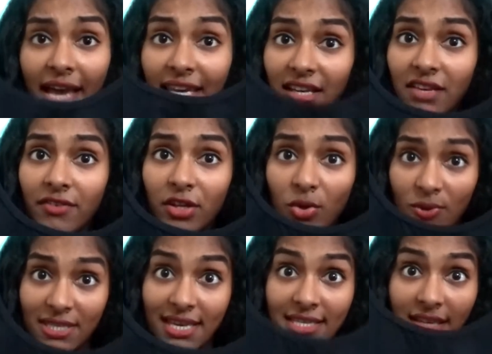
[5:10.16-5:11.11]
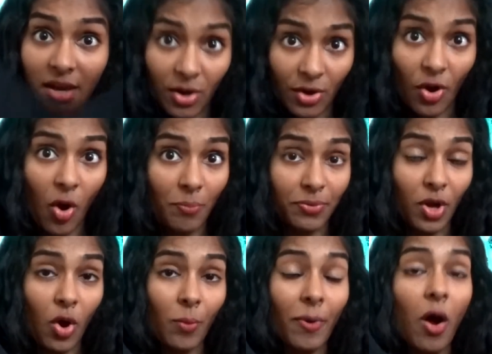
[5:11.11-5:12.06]
I can even use it as a crop
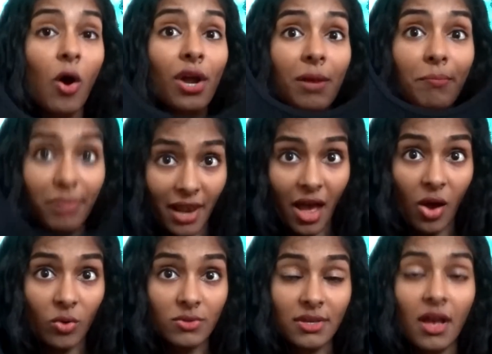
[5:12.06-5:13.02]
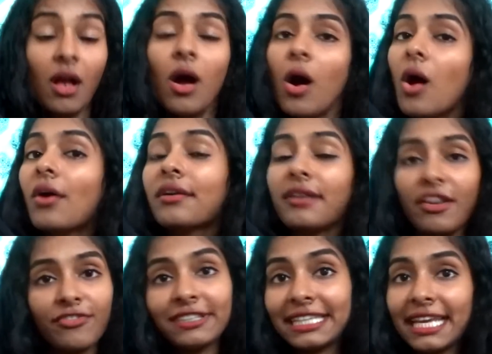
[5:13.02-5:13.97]
top or a blouse, or
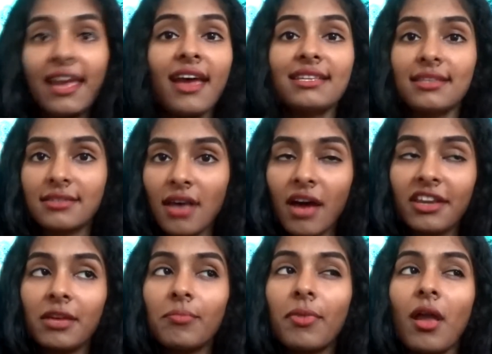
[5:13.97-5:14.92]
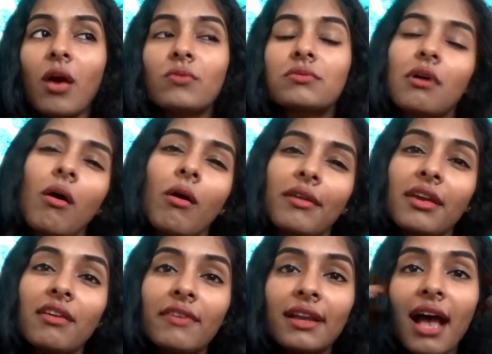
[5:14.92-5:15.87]
definitely as a sari blouse, or
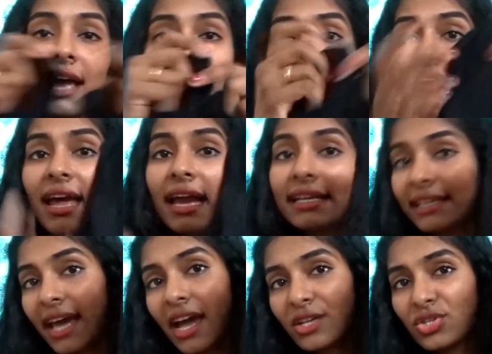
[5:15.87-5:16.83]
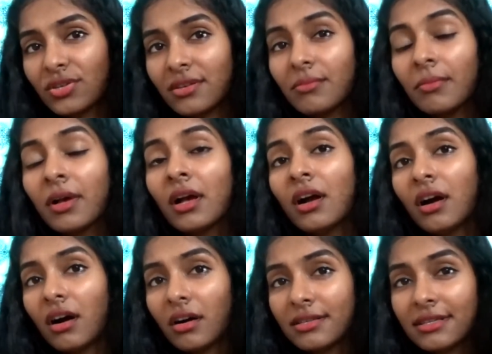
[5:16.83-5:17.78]
even I can attach some
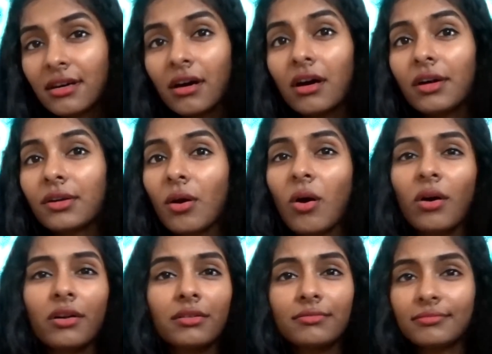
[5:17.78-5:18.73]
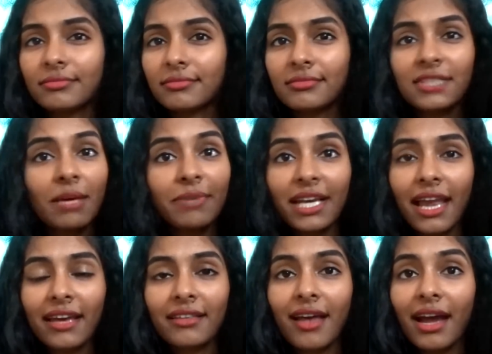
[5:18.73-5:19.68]
skirt or something
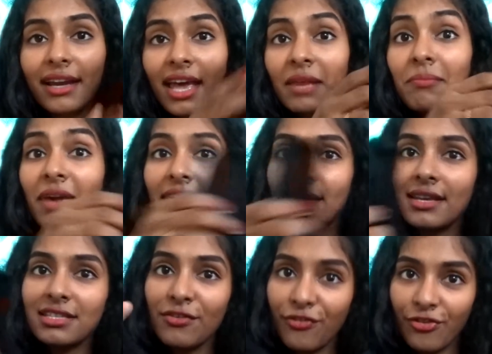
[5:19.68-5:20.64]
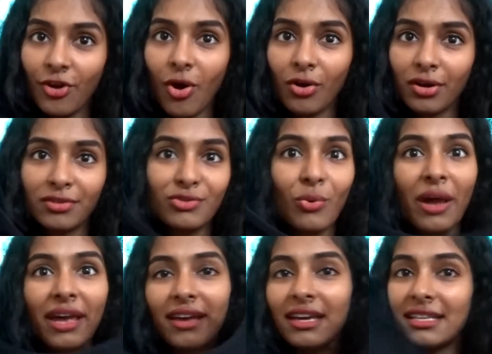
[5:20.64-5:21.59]
like that and make it as a frock. So
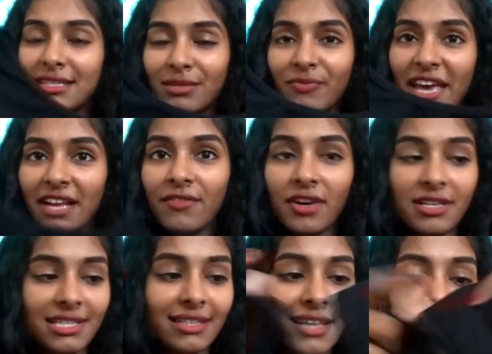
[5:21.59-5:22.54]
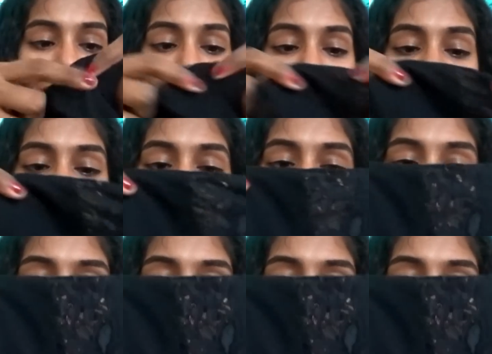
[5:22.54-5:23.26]
it's very versatile piece,